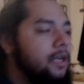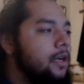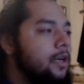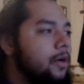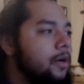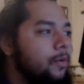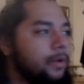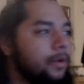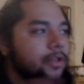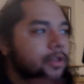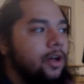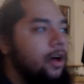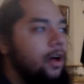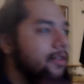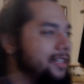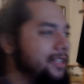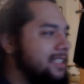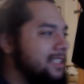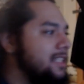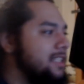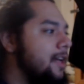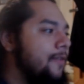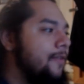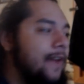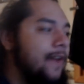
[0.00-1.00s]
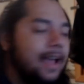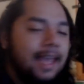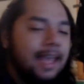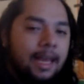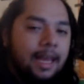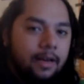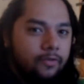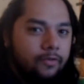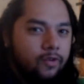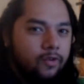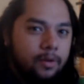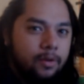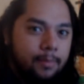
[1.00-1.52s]
with all this stuff, I
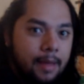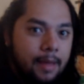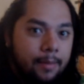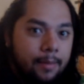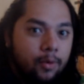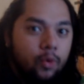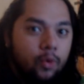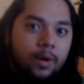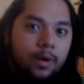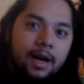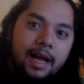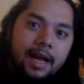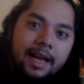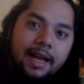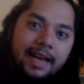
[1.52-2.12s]
can't even remember what I